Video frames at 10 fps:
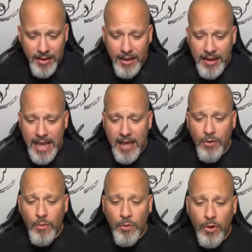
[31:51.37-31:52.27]
And
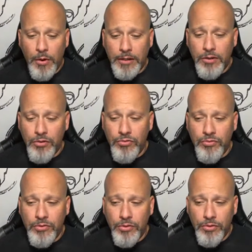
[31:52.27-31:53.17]
now we're going to
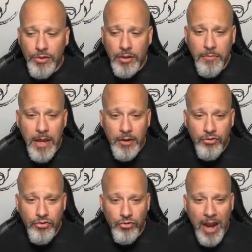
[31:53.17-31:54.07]
do some
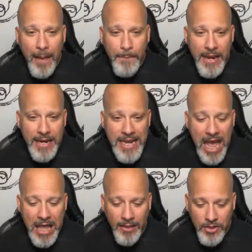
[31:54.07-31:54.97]
dropping
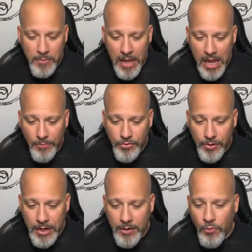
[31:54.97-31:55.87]
knowledge bombs,
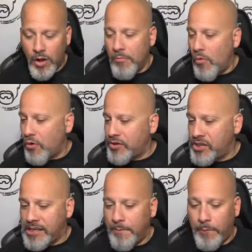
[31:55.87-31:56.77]
right? One more
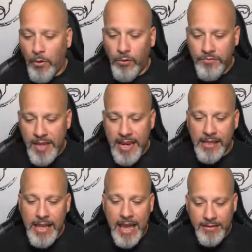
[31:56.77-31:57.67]
simple
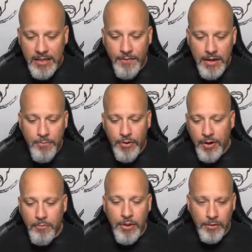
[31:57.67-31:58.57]
daily activity brick
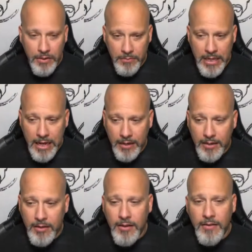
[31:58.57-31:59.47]
or building block
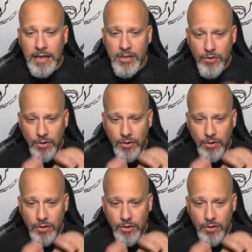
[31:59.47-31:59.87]
that you